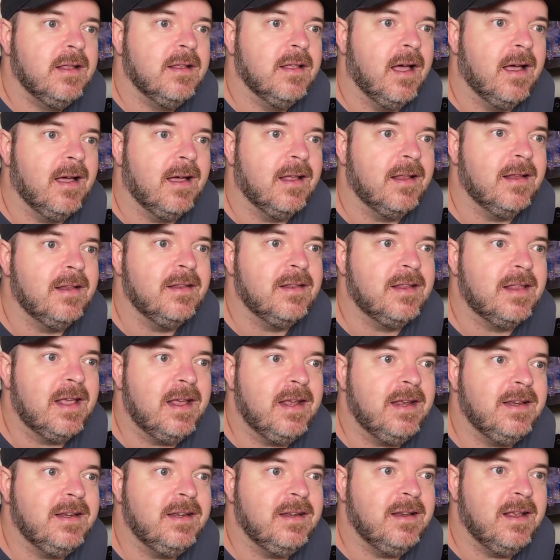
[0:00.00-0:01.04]
Uh,
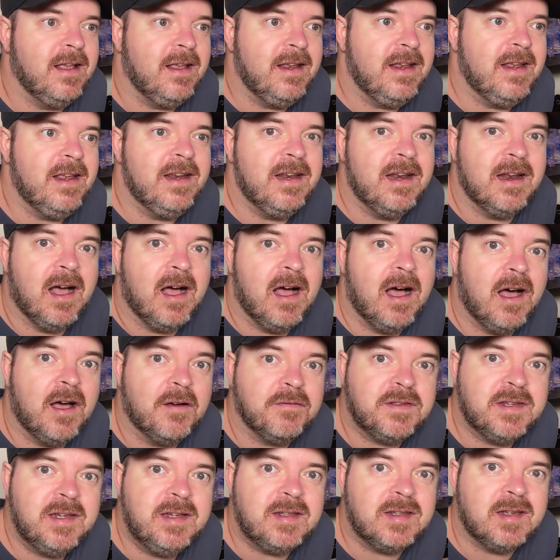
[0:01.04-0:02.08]
they in
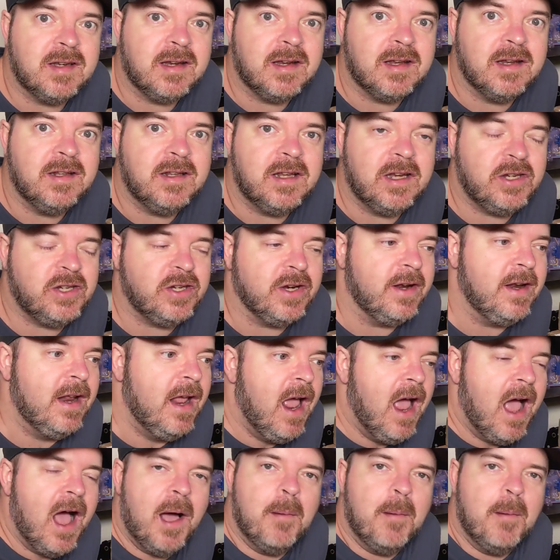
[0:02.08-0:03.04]
half decent condition.